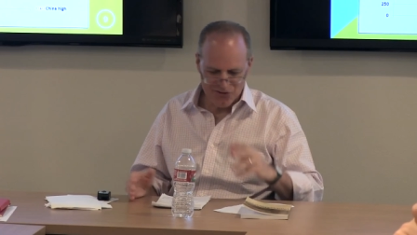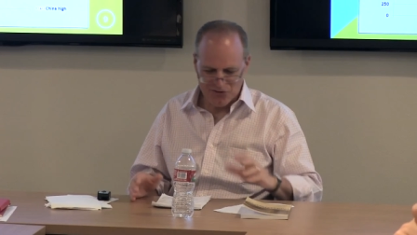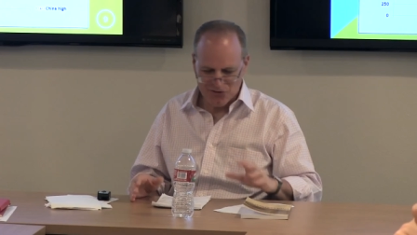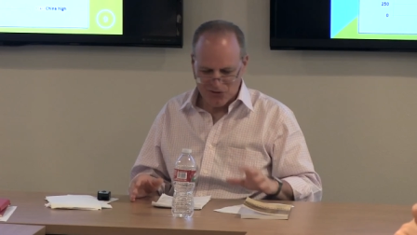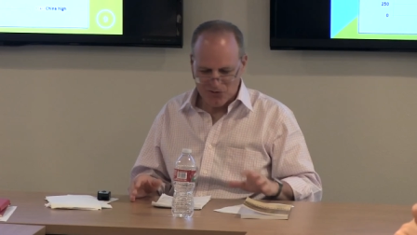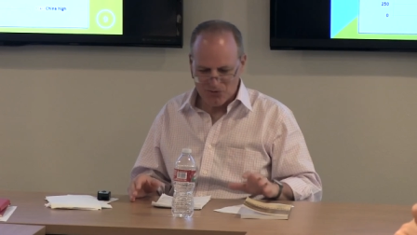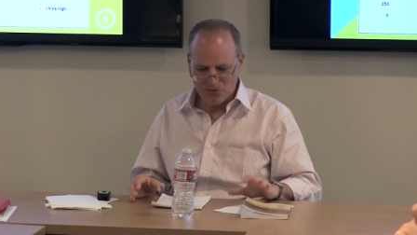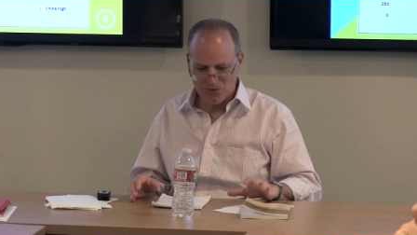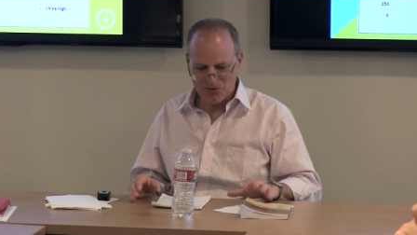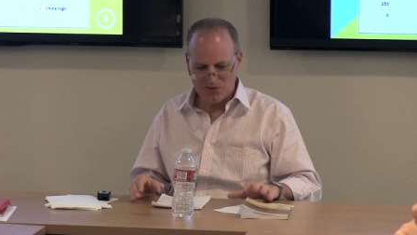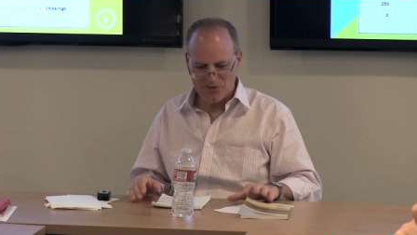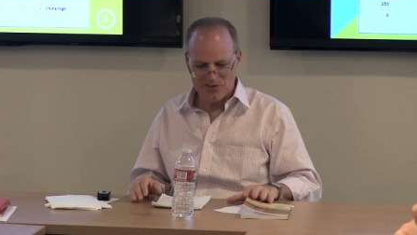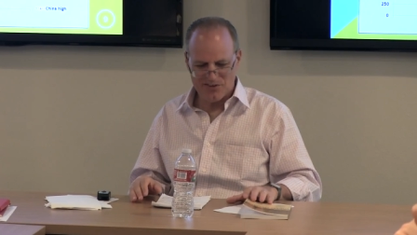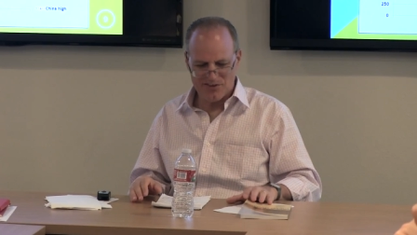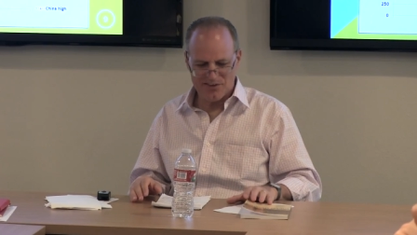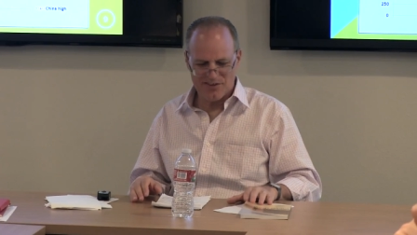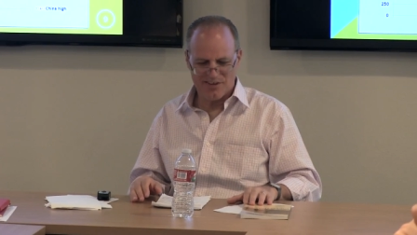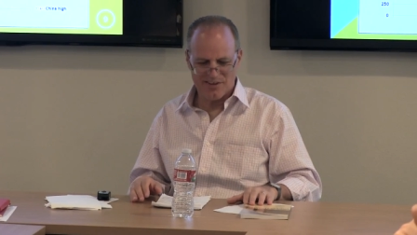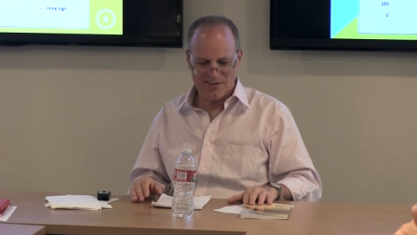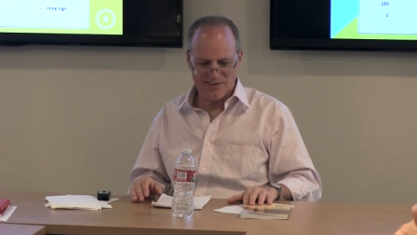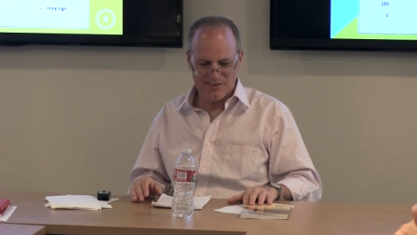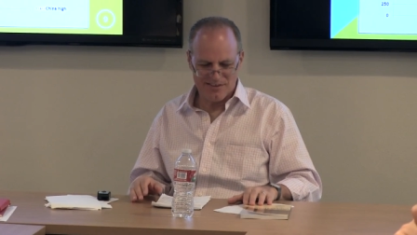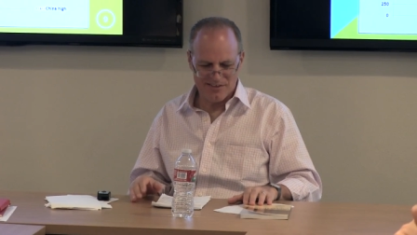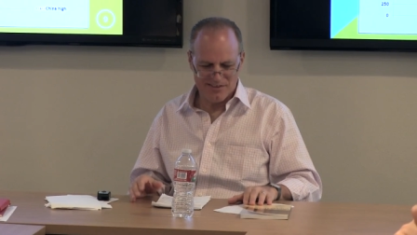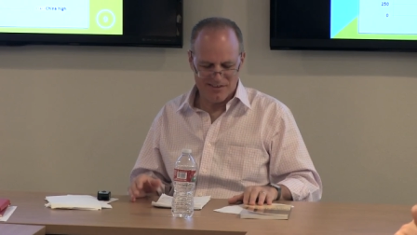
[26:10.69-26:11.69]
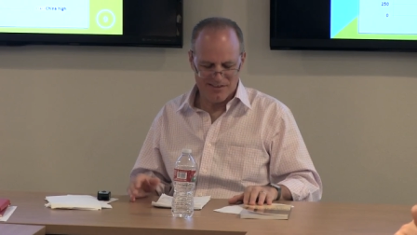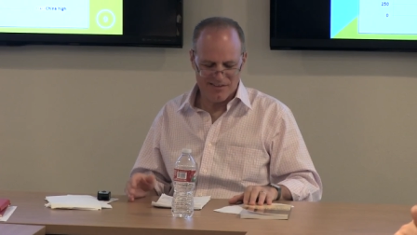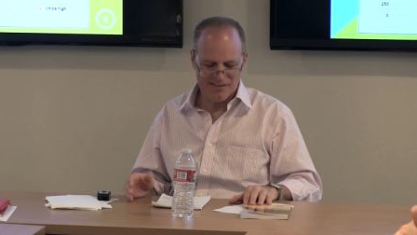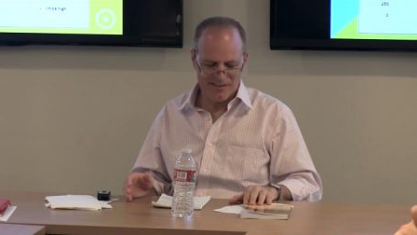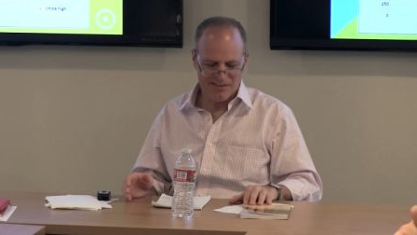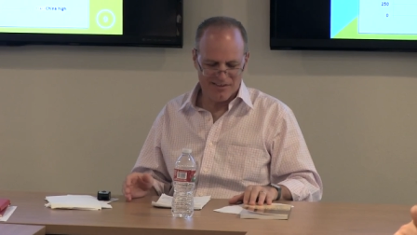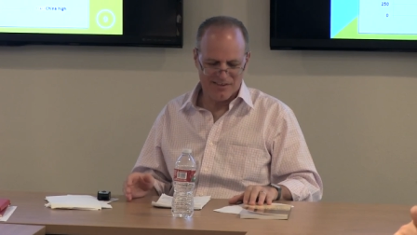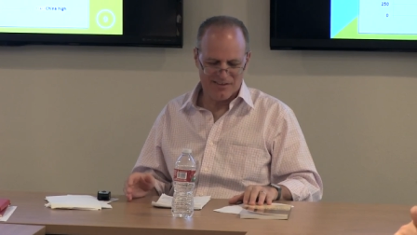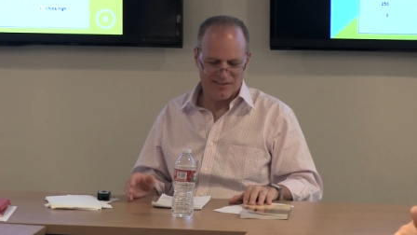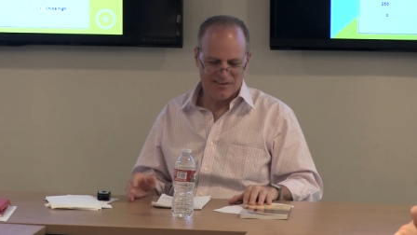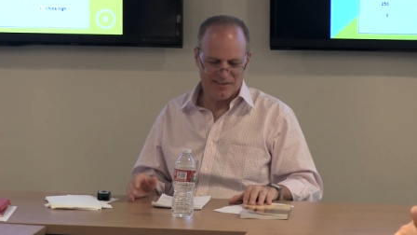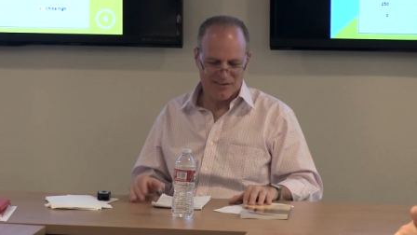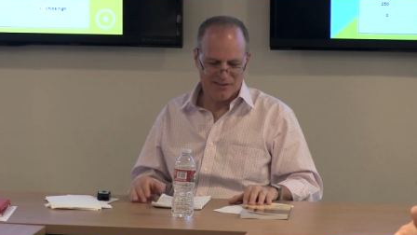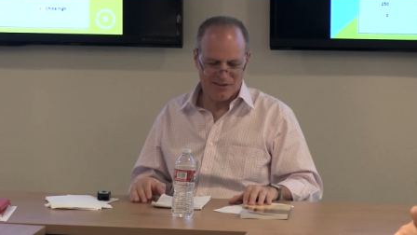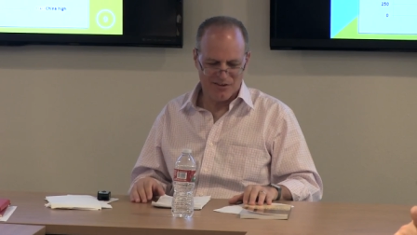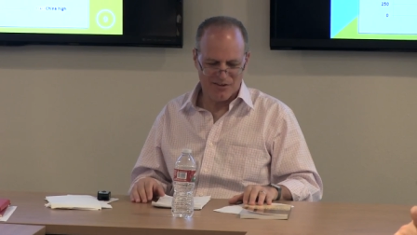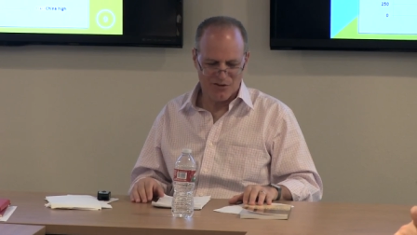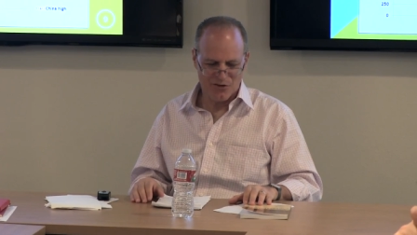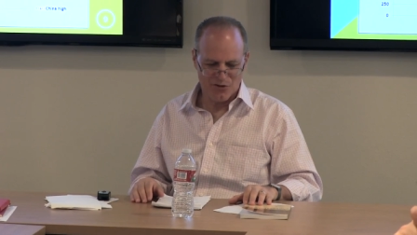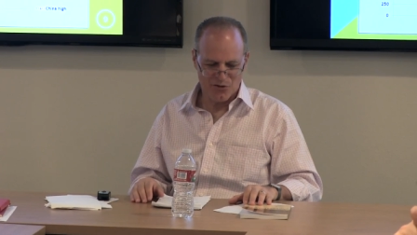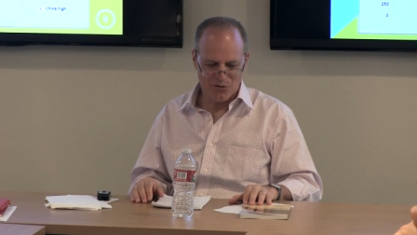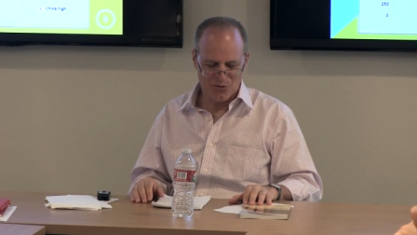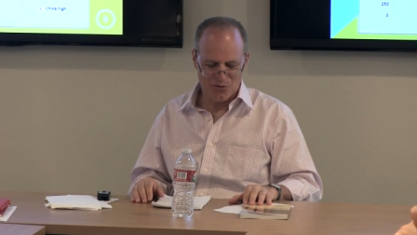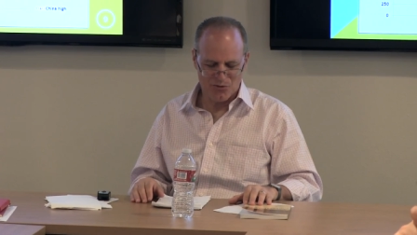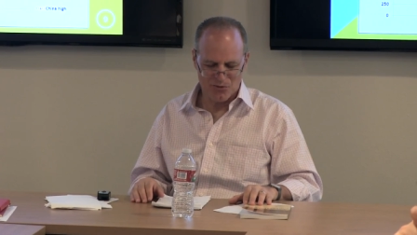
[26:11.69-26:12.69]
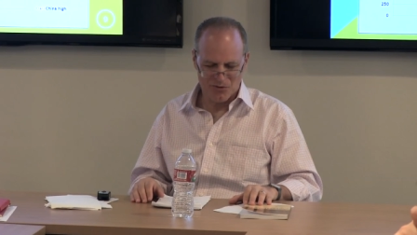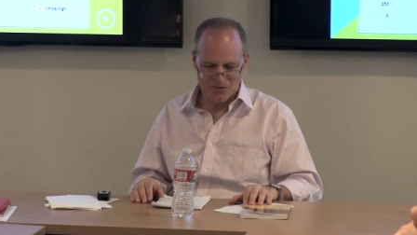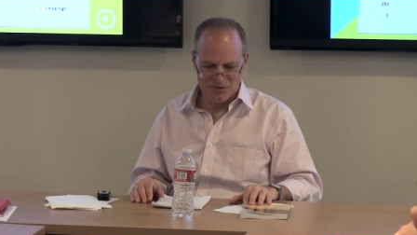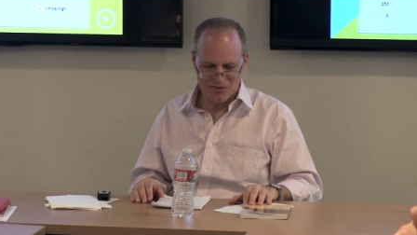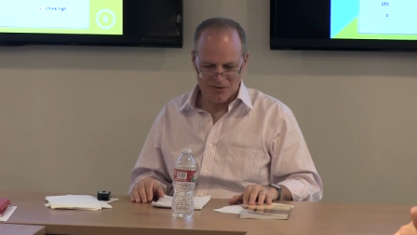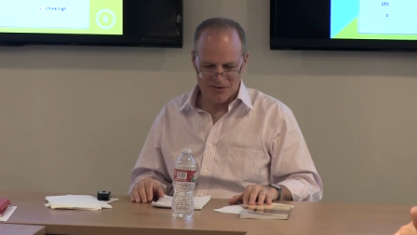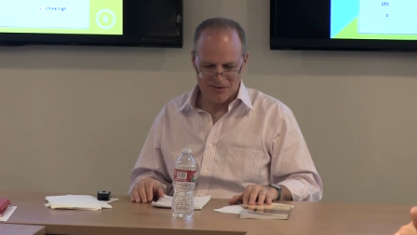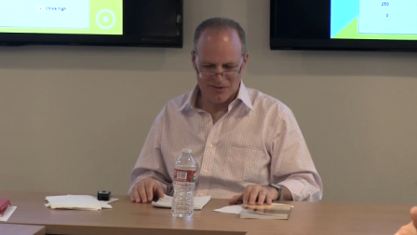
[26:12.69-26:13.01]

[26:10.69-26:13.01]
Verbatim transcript: the school that says, you know,